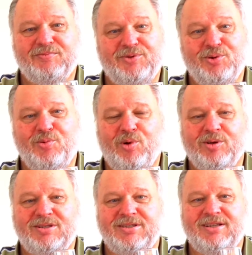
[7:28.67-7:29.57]

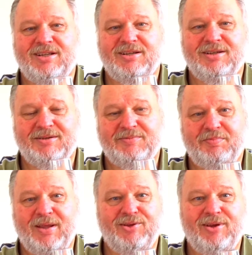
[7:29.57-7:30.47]
towards the
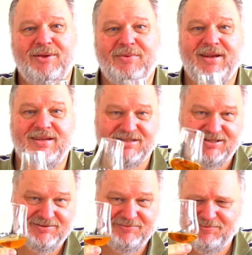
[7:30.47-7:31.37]
Pedro
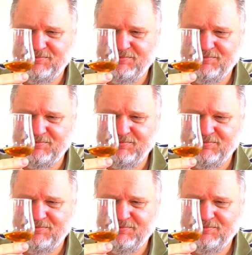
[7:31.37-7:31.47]
Ximenez